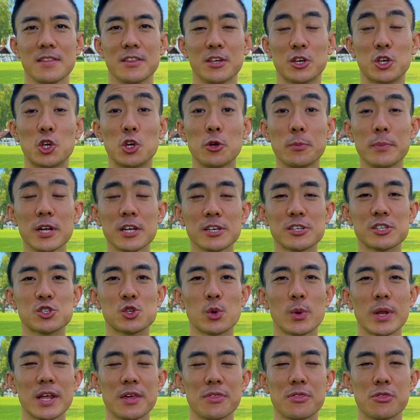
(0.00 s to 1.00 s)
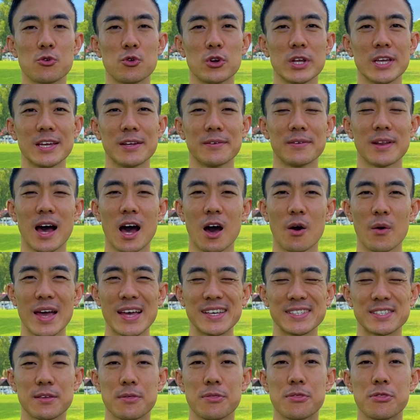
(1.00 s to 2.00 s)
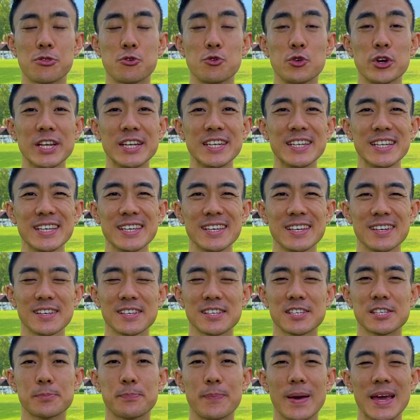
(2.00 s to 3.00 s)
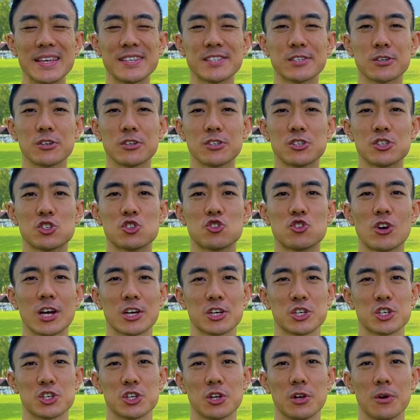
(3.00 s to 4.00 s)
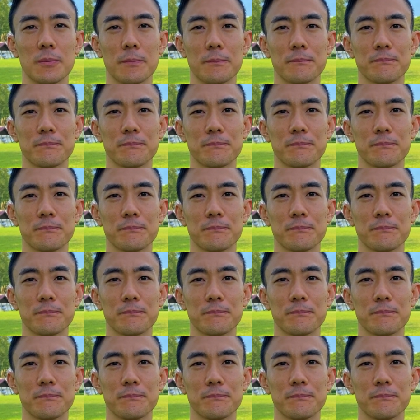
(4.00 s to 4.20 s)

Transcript: The Cumulus 23 now has 3D space construction,